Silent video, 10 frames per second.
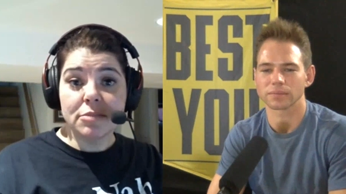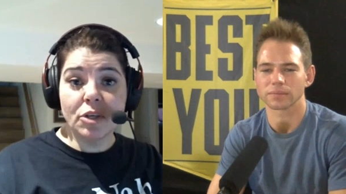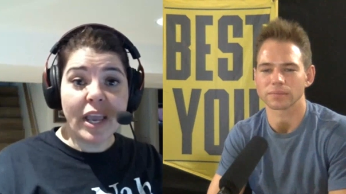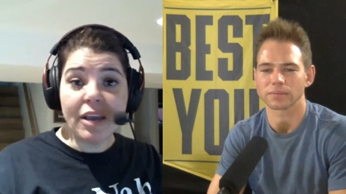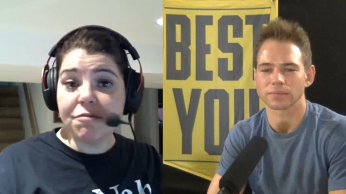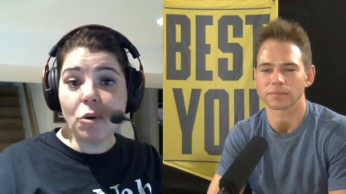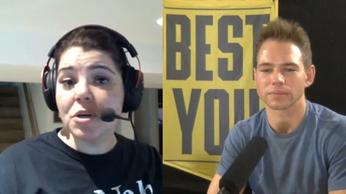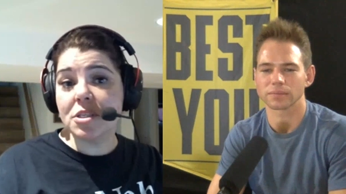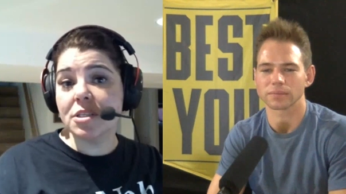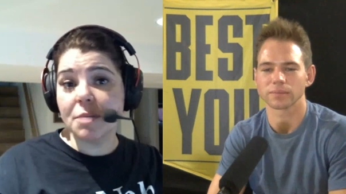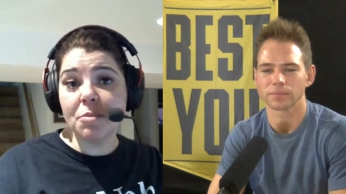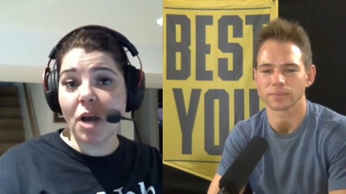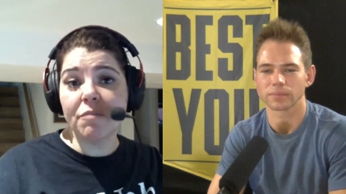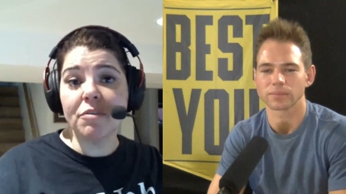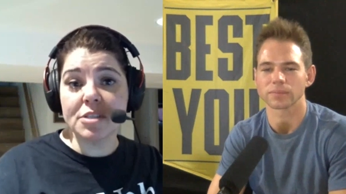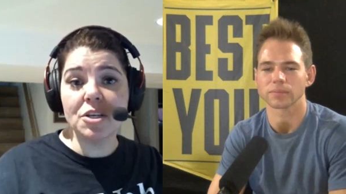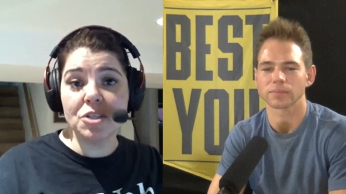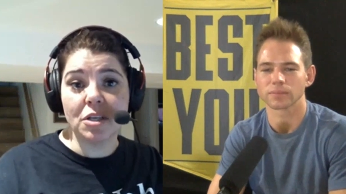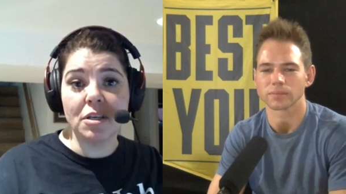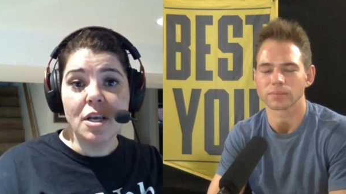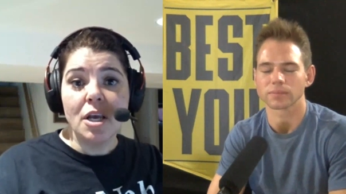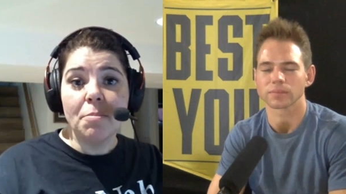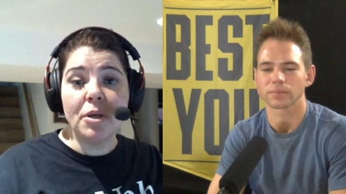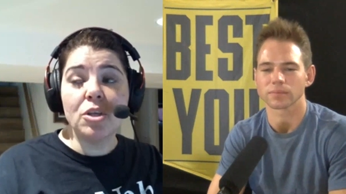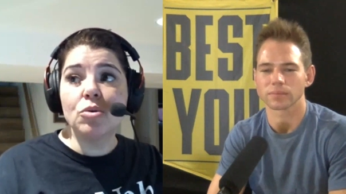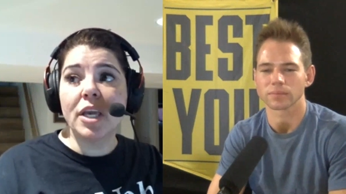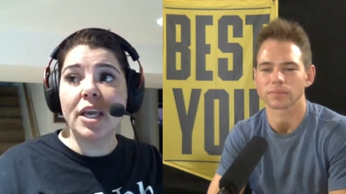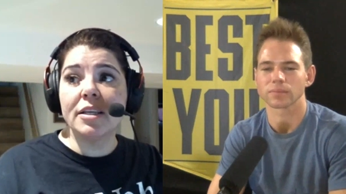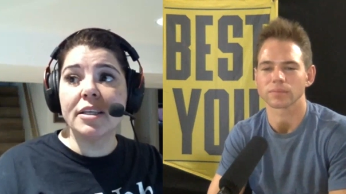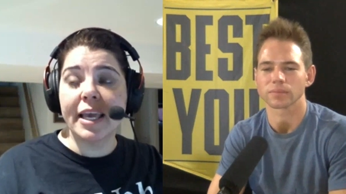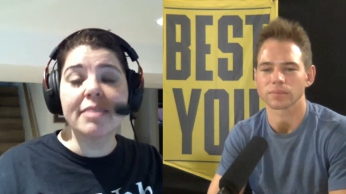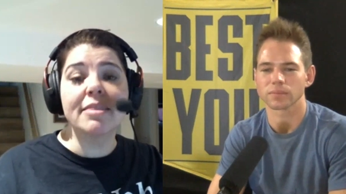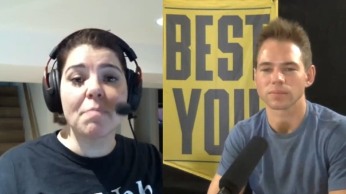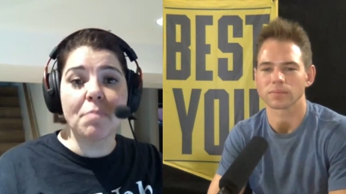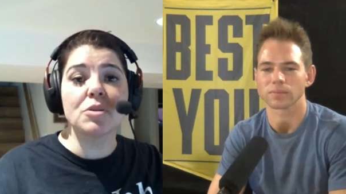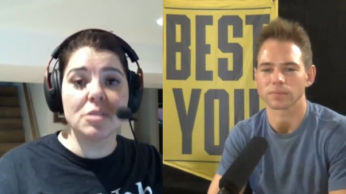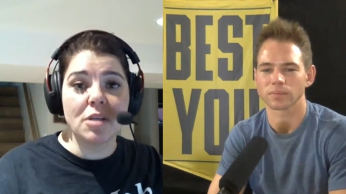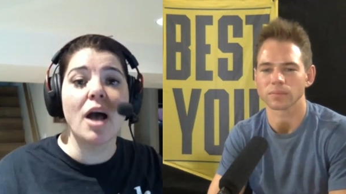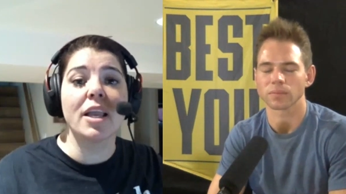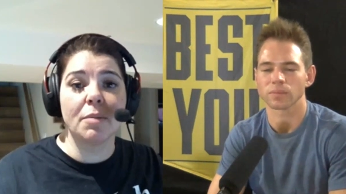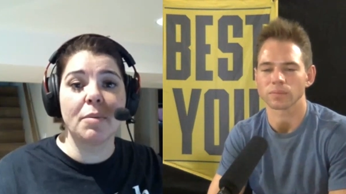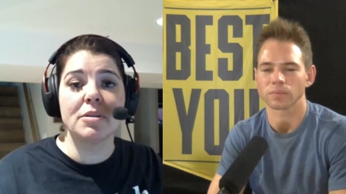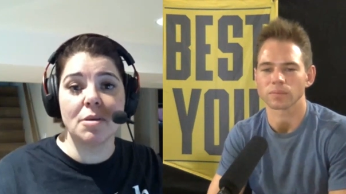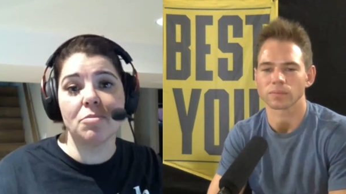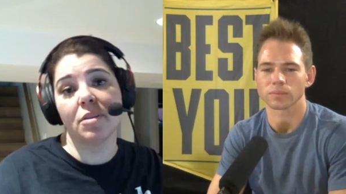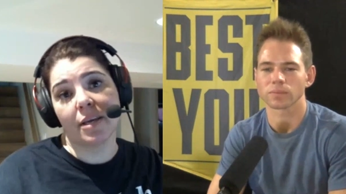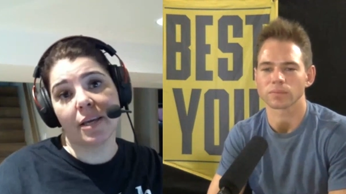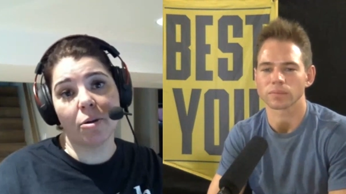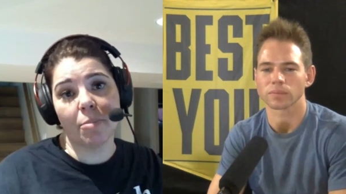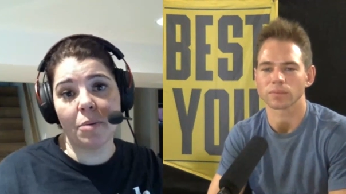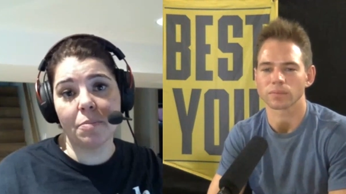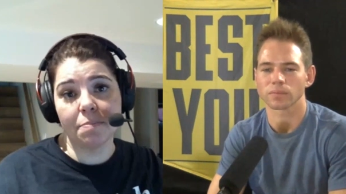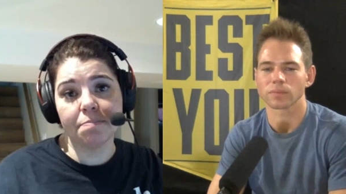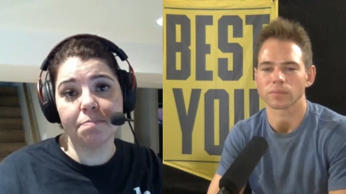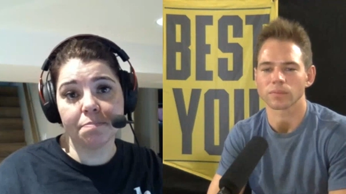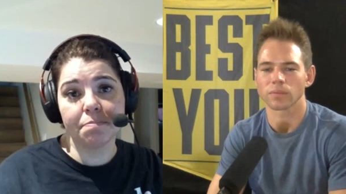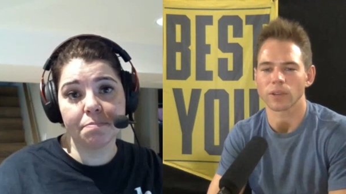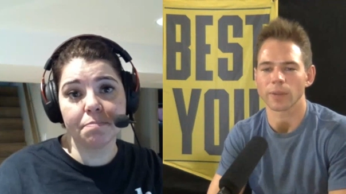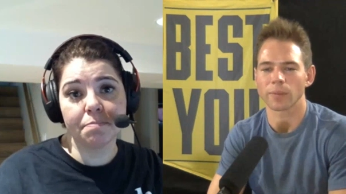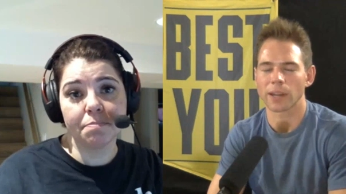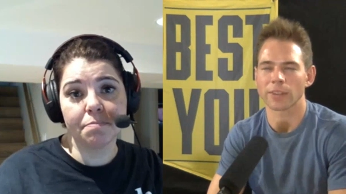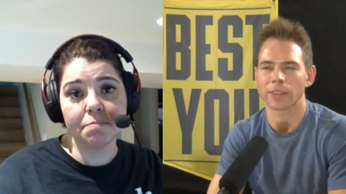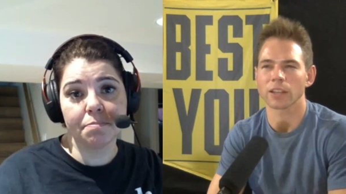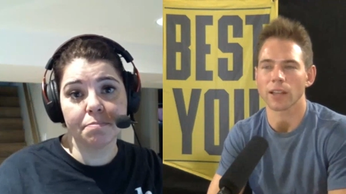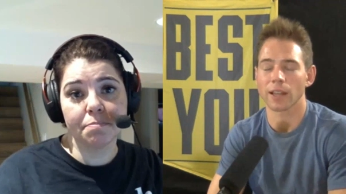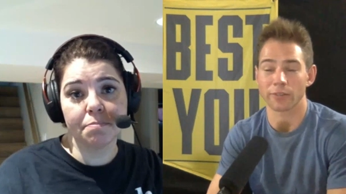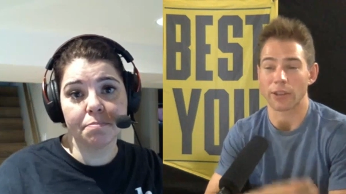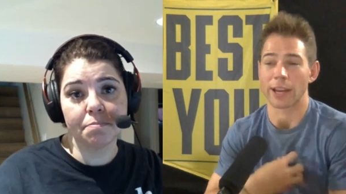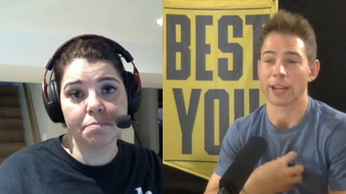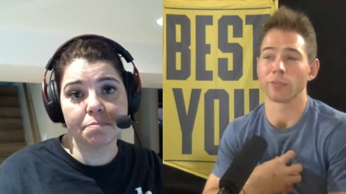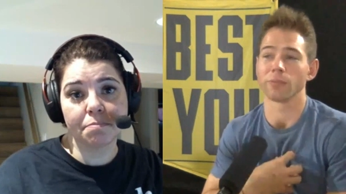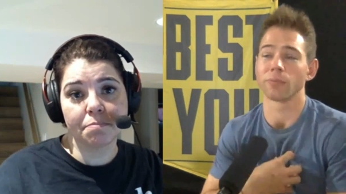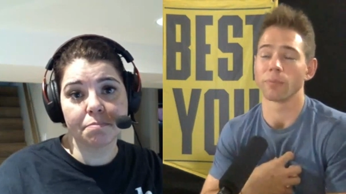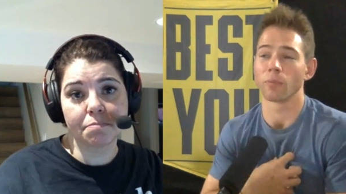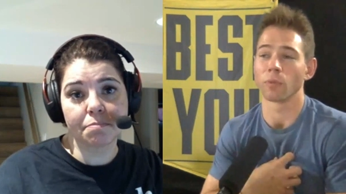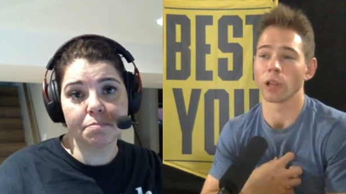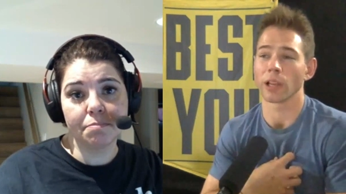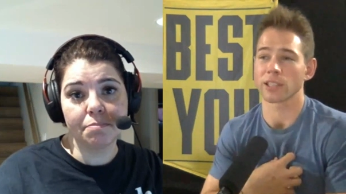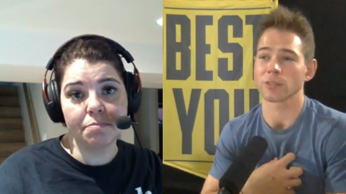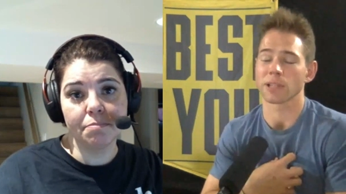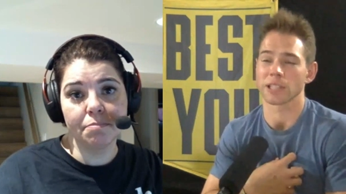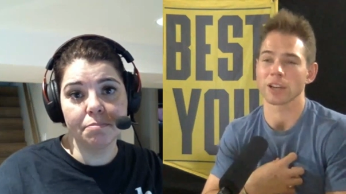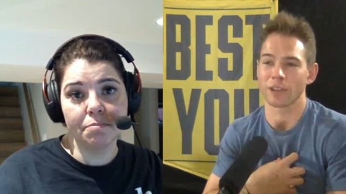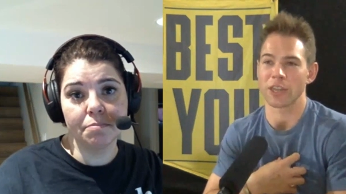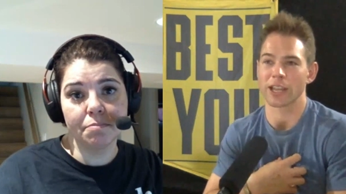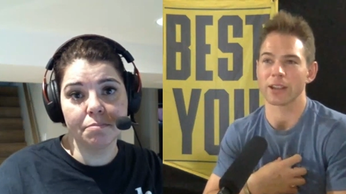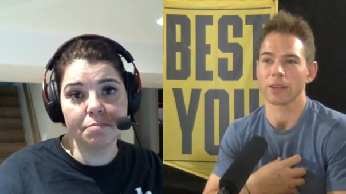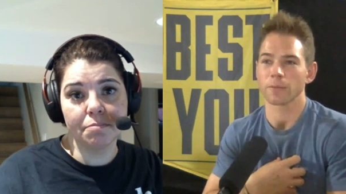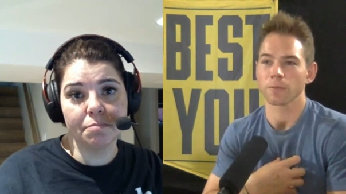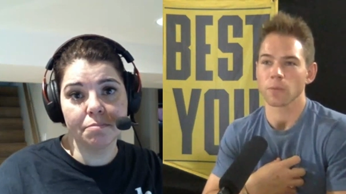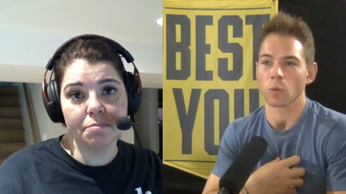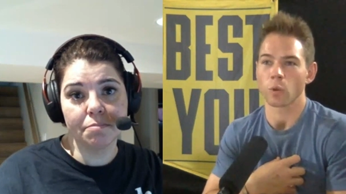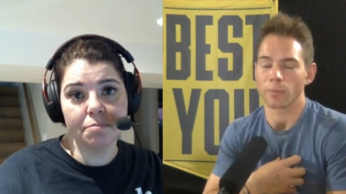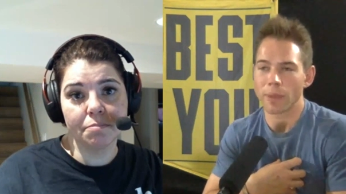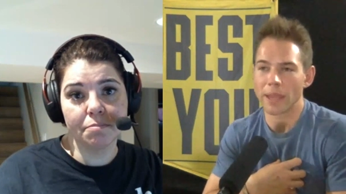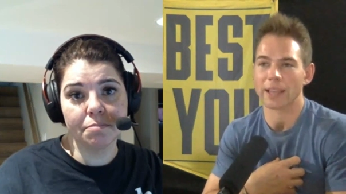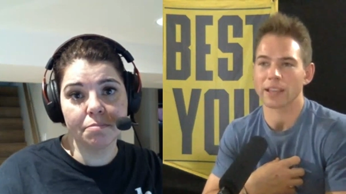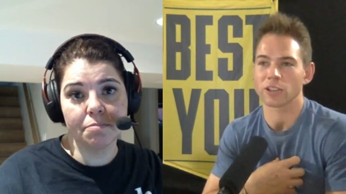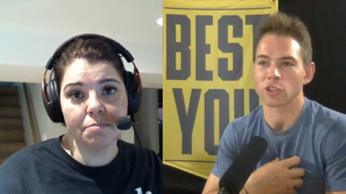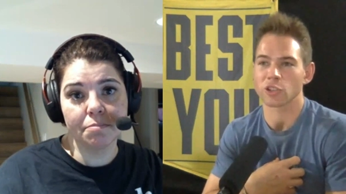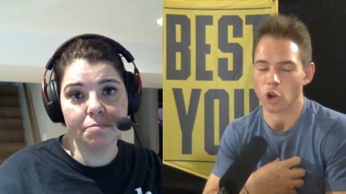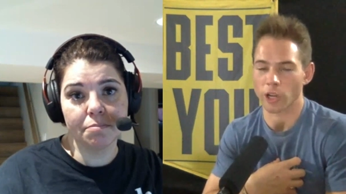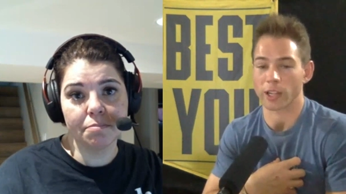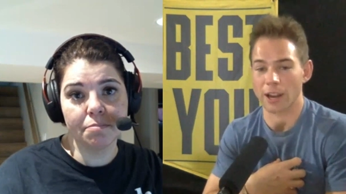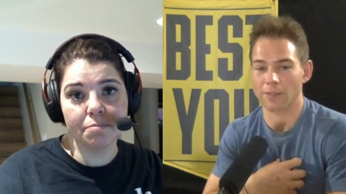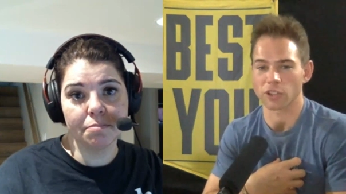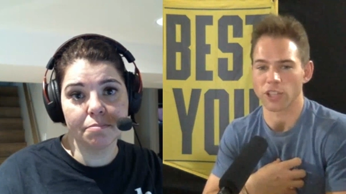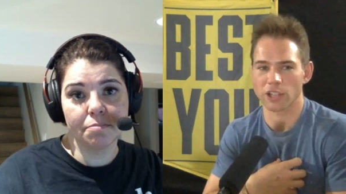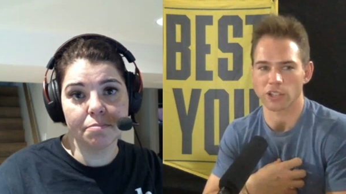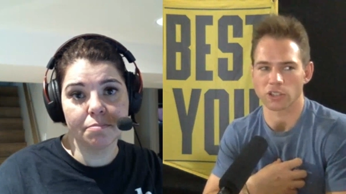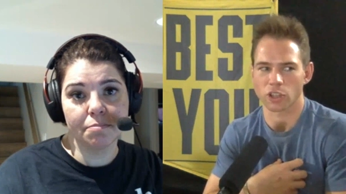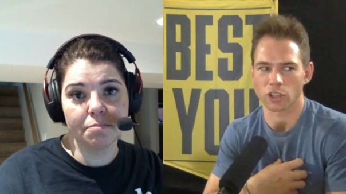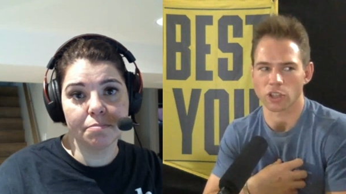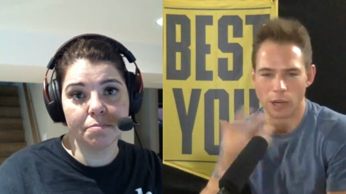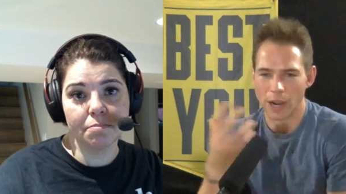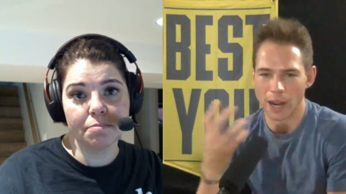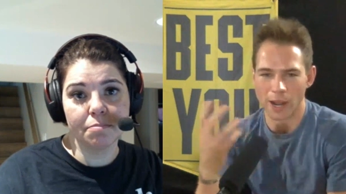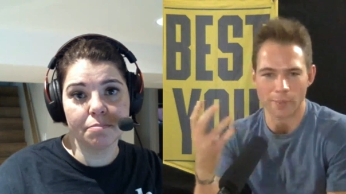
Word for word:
Speaker 1: Mm-hmm. You can't force the deep conversation, but you can get that person talking about something they care about.
Speaker 2: Right. And I think a lot of, and I realize this myself, I think we make starting a conversation so much more